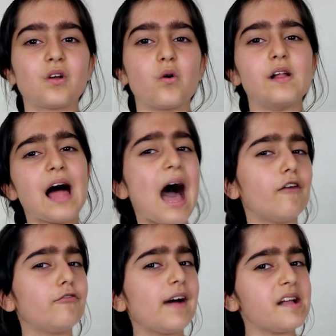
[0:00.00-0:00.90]
Well, how
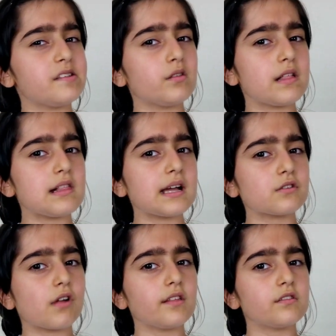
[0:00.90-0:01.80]
fast do the
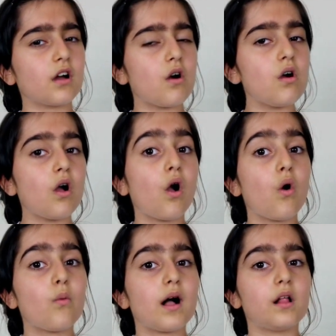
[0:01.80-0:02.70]
electrons go?
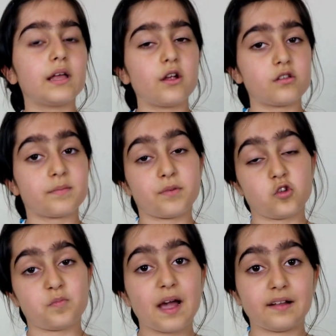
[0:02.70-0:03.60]
Well, here's some
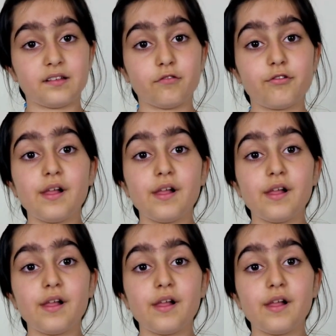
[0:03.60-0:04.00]
perspective.